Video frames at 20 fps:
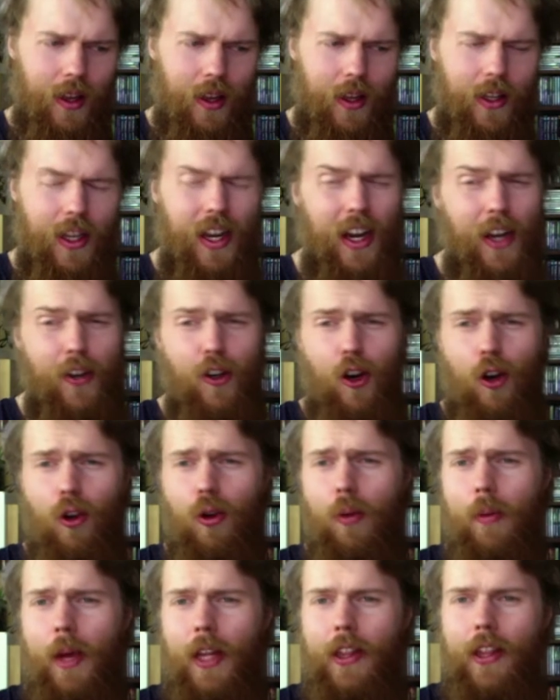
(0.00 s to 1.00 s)
in a
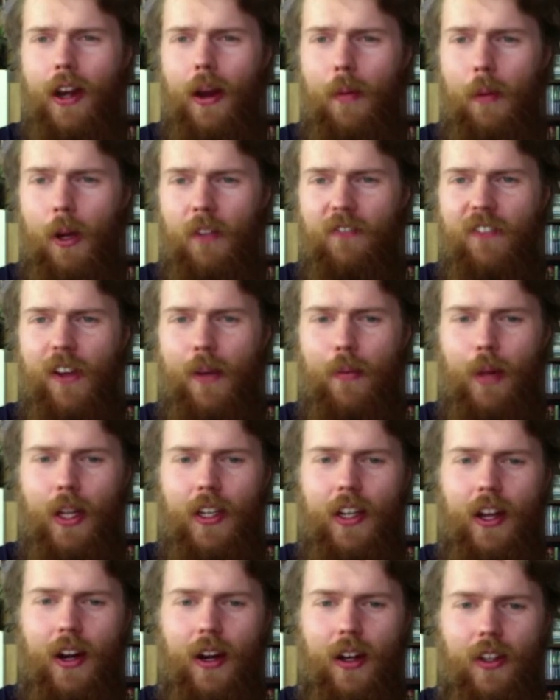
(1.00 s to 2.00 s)
documentary about female
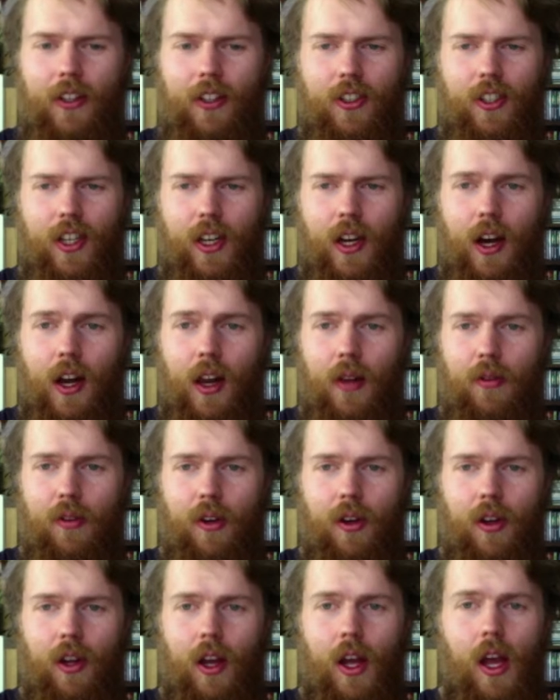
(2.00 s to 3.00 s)
directors in
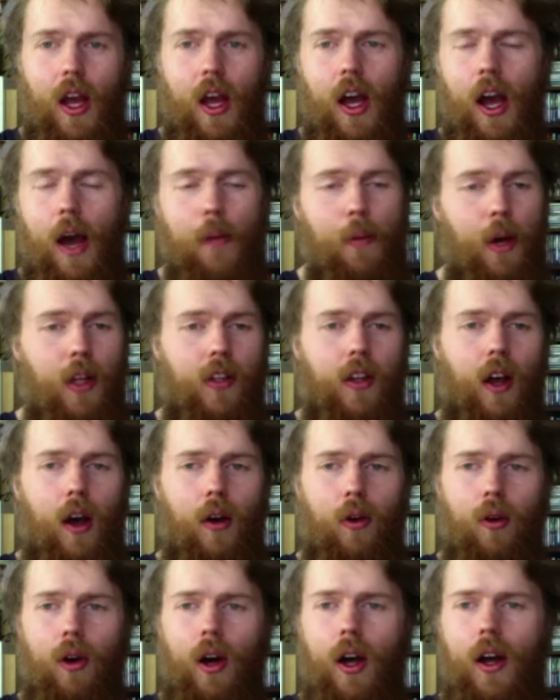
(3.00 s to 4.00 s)
Hollywood, about
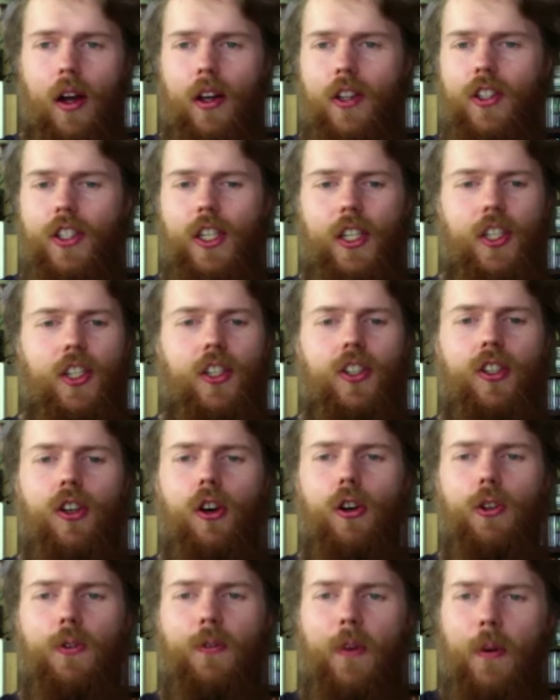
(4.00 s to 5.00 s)
how she just
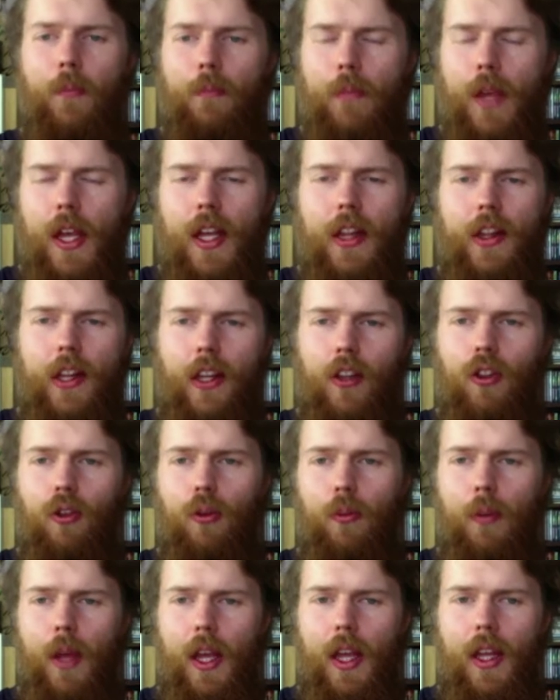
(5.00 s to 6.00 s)
goes from meeting
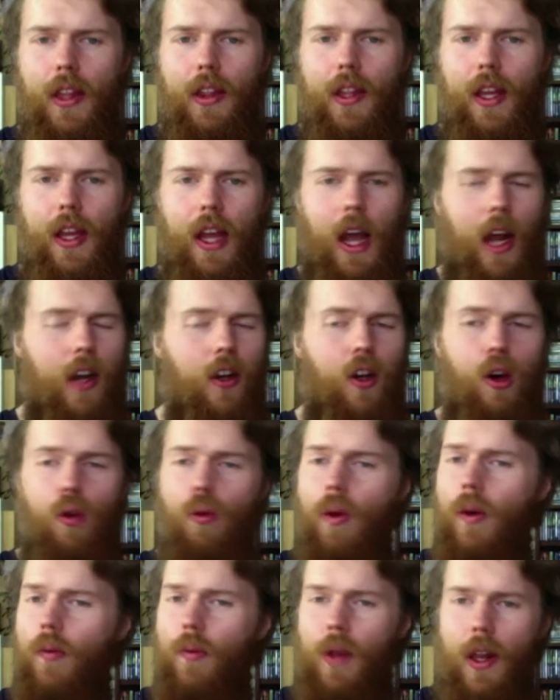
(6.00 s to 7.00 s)
to meeting and no
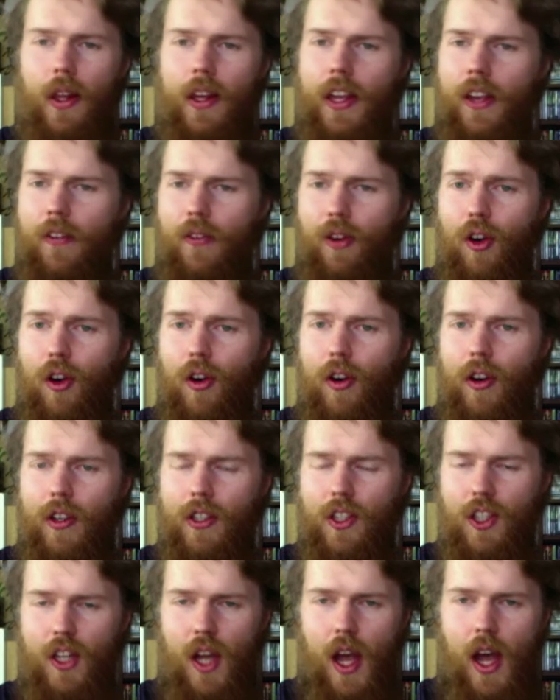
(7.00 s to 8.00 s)
one will give her
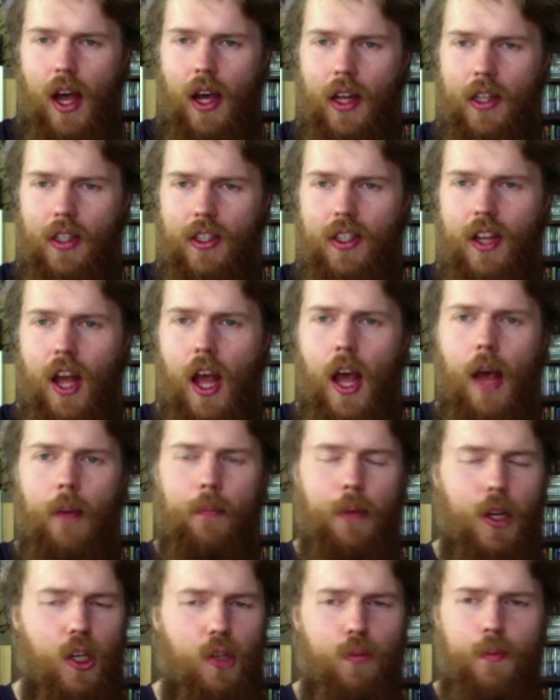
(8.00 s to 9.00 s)
a chance
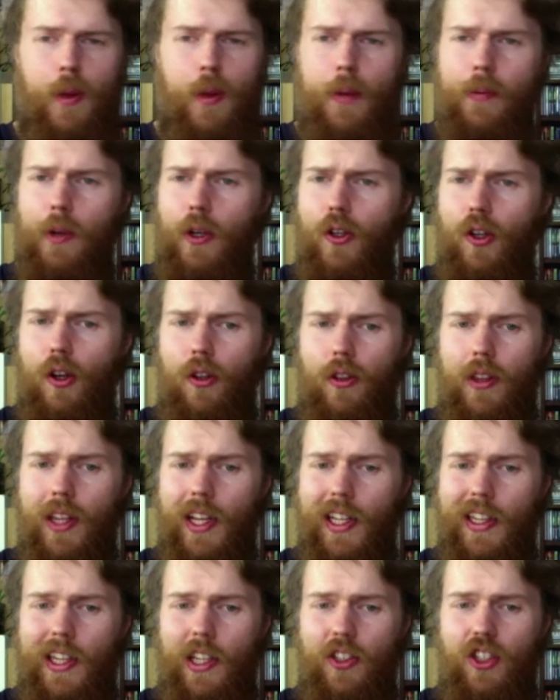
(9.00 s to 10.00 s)
because people don't
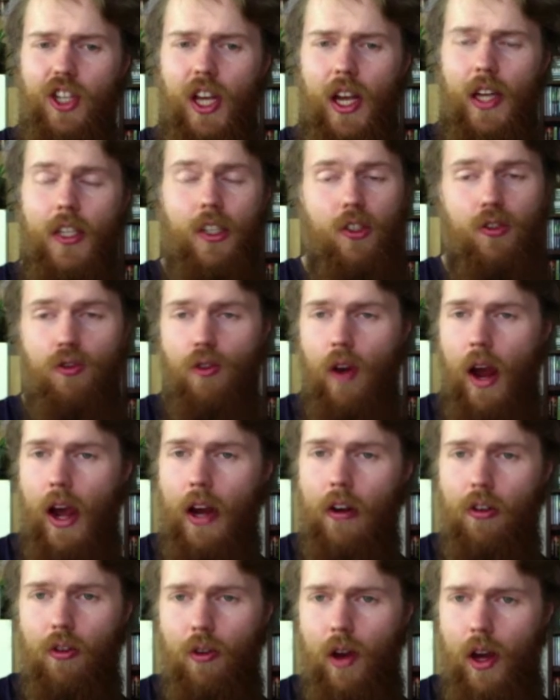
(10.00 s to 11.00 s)
think that she has
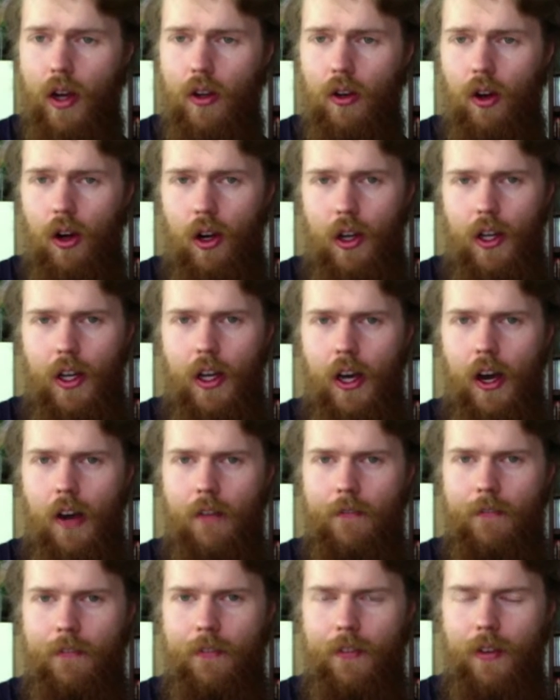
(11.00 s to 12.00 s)
track record
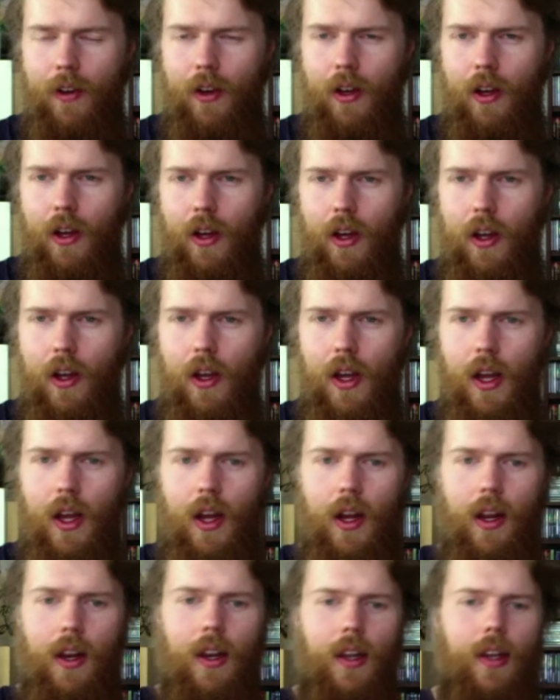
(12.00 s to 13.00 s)
enough.
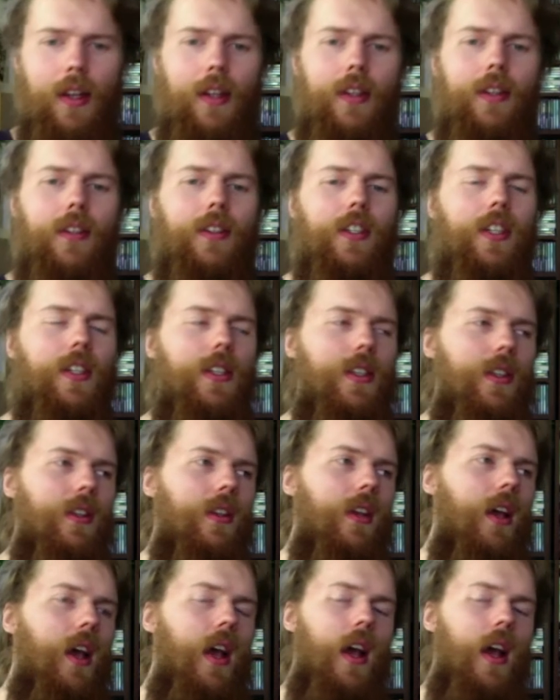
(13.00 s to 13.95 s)
Like, just,